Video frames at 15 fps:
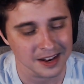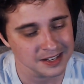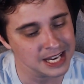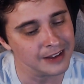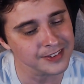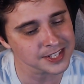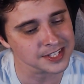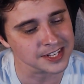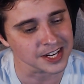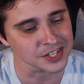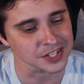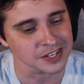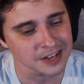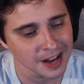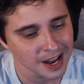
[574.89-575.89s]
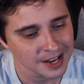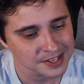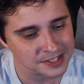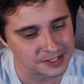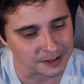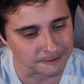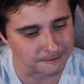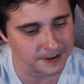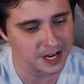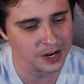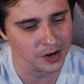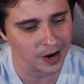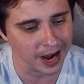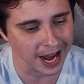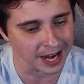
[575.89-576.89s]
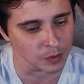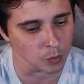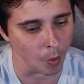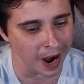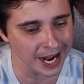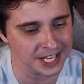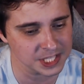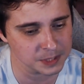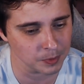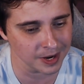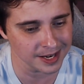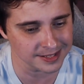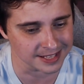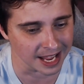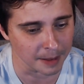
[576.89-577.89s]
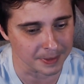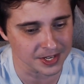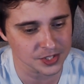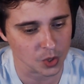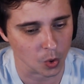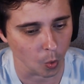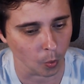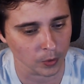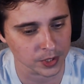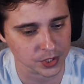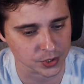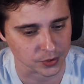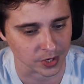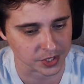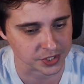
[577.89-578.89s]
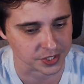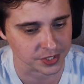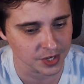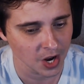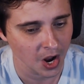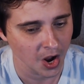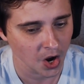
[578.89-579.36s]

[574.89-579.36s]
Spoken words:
Devastation, severe and widespread damage or destruction